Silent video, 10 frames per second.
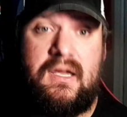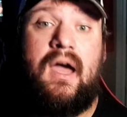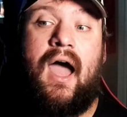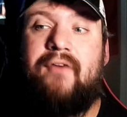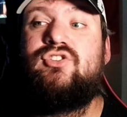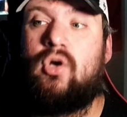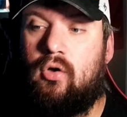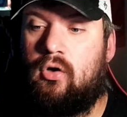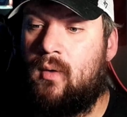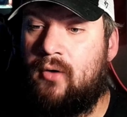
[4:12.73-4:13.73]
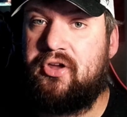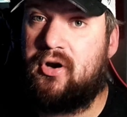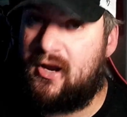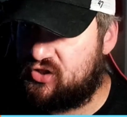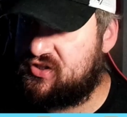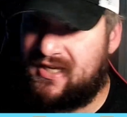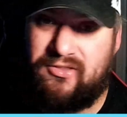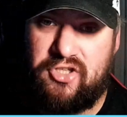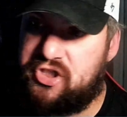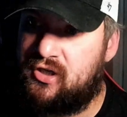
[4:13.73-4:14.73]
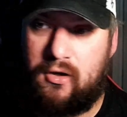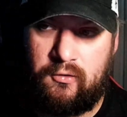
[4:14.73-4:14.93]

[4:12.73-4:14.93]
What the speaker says: have Solo go out there and just kick the shit out of